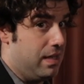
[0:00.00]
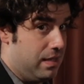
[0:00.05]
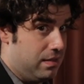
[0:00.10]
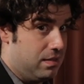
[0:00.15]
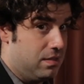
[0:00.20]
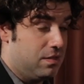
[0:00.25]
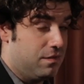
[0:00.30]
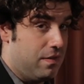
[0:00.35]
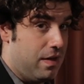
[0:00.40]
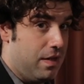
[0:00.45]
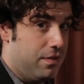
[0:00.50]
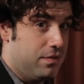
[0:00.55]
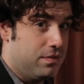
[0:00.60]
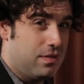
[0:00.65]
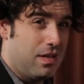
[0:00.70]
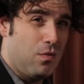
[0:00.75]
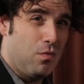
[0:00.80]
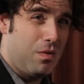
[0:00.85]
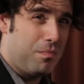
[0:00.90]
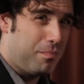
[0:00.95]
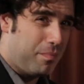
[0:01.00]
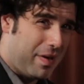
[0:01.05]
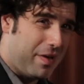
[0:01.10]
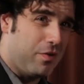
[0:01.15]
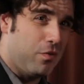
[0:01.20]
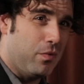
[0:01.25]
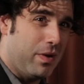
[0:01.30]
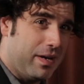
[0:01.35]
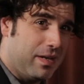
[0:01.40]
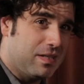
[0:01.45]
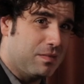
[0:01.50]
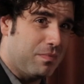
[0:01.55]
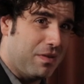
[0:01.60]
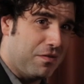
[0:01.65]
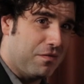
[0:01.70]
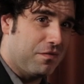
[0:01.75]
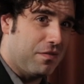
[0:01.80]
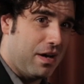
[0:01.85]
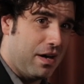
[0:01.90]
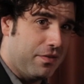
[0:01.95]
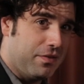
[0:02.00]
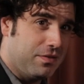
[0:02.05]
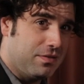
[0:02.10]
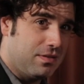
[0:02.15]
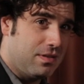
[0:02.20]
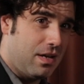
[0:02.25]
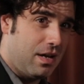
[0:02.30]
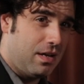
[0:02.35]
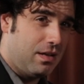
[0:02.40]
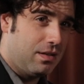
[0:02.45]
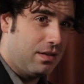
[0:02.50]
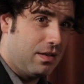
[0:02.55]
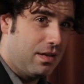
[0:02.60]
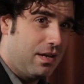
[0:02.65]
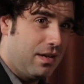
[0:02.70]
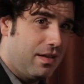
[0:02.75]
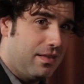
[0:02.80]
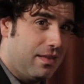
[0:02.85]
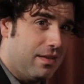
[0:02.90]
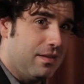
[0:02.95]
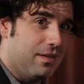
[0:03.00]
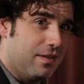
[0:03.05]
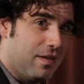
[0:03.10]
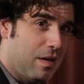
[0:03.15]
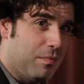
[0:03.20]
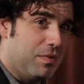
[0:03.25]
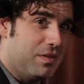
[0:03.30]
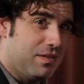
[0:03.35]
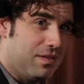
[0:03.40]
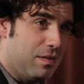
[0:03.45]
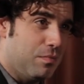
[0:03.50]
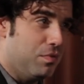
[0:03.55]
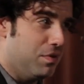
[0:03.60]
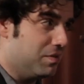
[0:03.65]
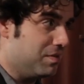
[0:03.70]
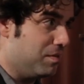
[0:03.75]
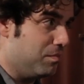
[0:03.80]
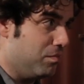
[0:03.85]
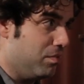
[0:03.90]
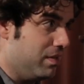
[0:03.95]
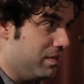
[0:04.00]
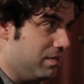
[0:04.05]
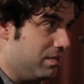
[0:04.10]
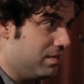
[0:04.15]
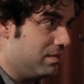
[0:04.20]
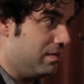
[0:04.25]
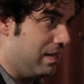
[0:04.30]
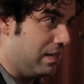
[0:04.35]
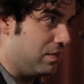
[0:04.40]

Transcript: Yes, it's Father's Day. What better way to spend Father's Day than to come and see Books and Bridges?